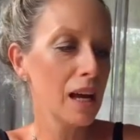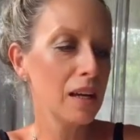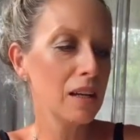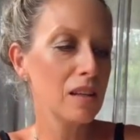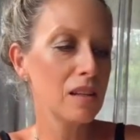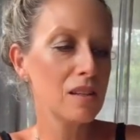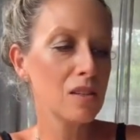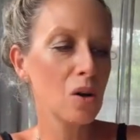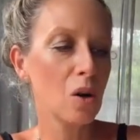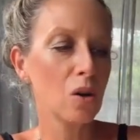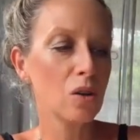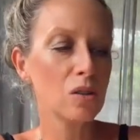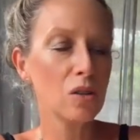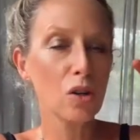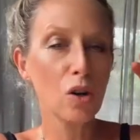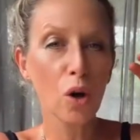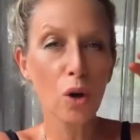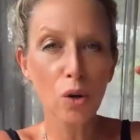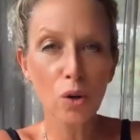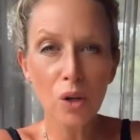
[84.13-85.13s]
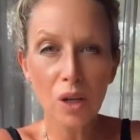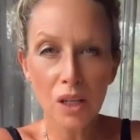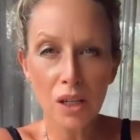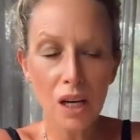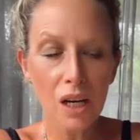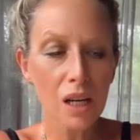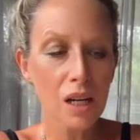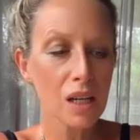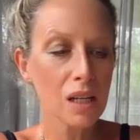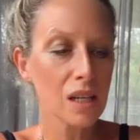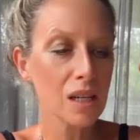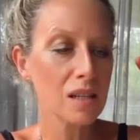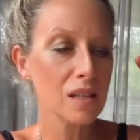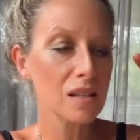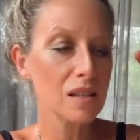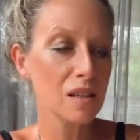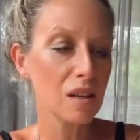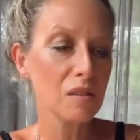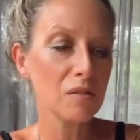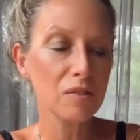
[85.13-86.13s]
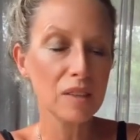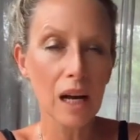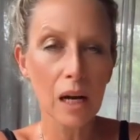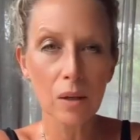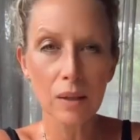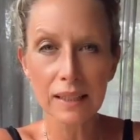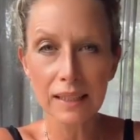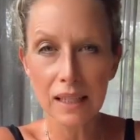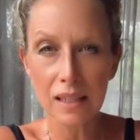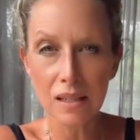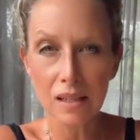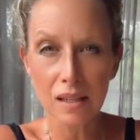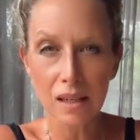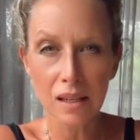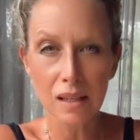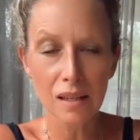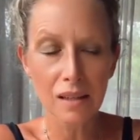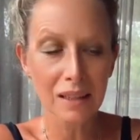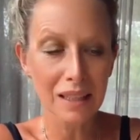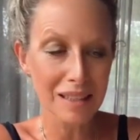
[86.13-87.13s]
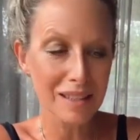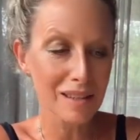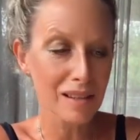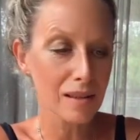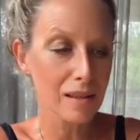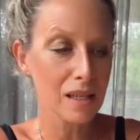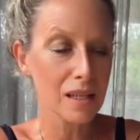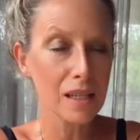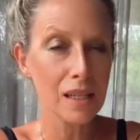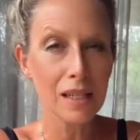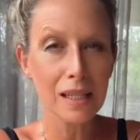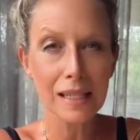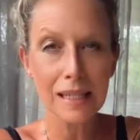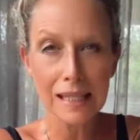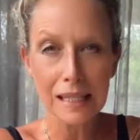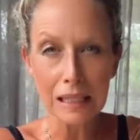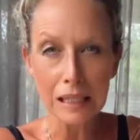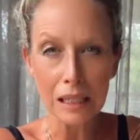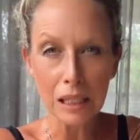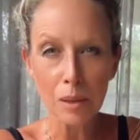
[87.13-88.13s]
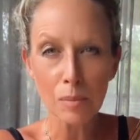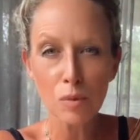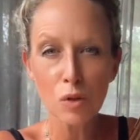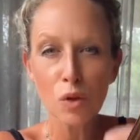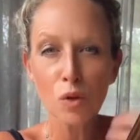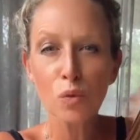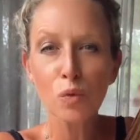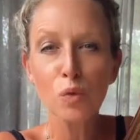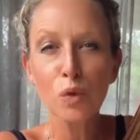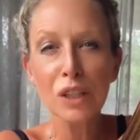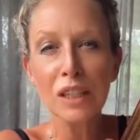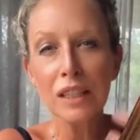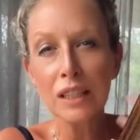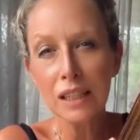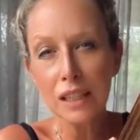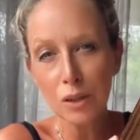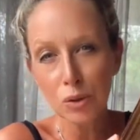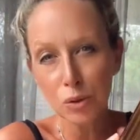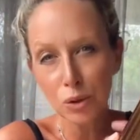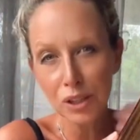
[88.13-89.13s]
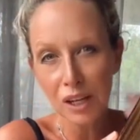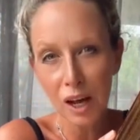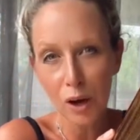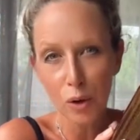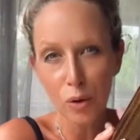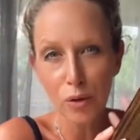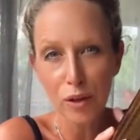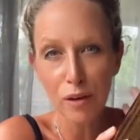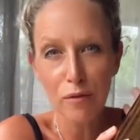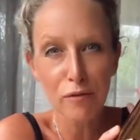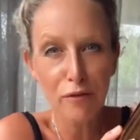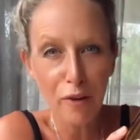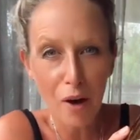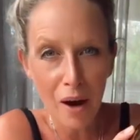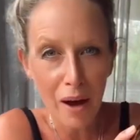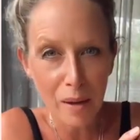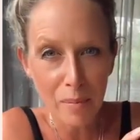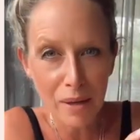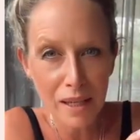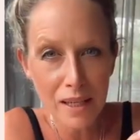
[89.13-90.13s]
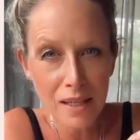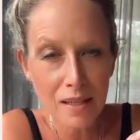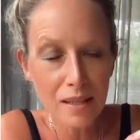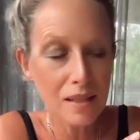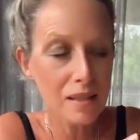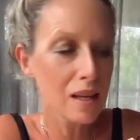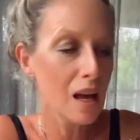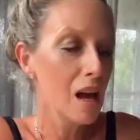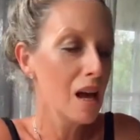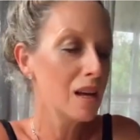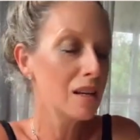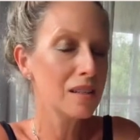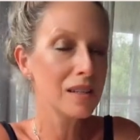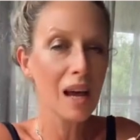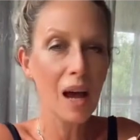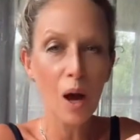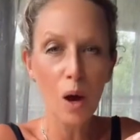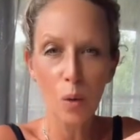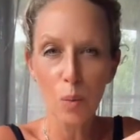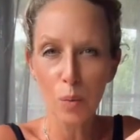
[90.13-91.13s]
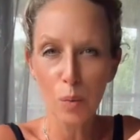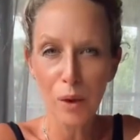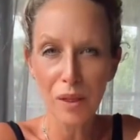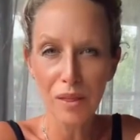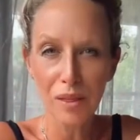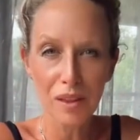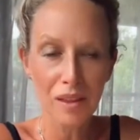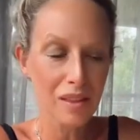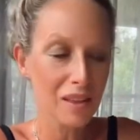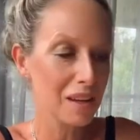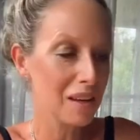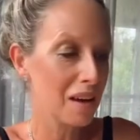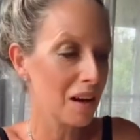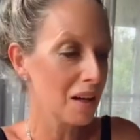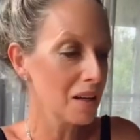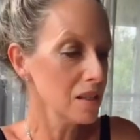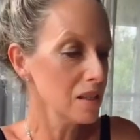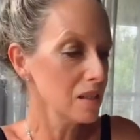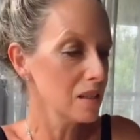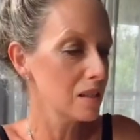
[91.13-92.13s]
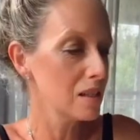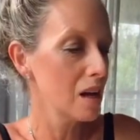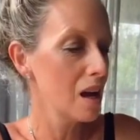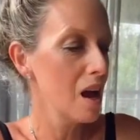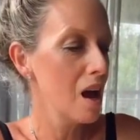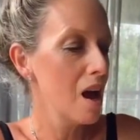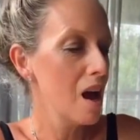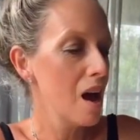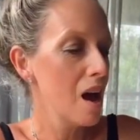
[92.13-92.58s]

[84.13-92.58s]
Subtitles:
And it's got coconut and sunflower lecithin and psyllium, so really good healthy fibers to help with the gut.